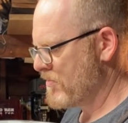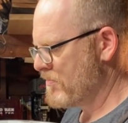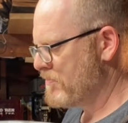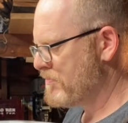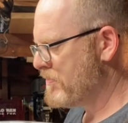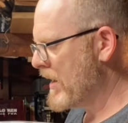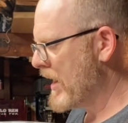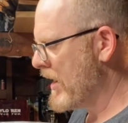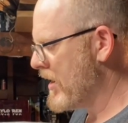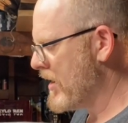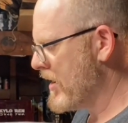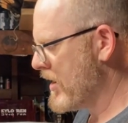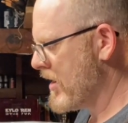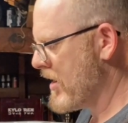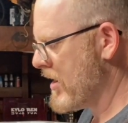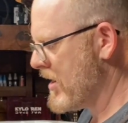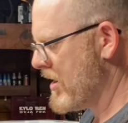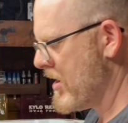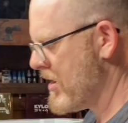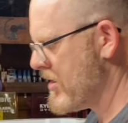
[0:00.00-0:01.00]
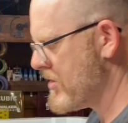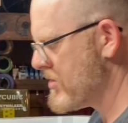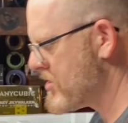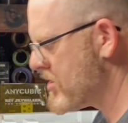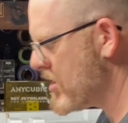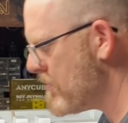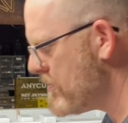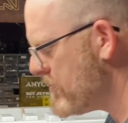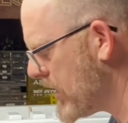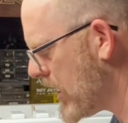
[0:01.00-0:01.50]
But
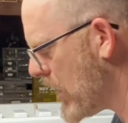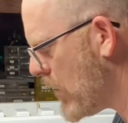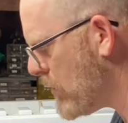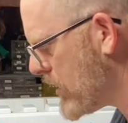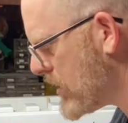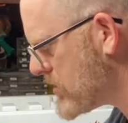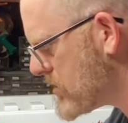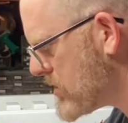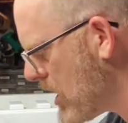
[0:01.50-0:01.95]
something I want to say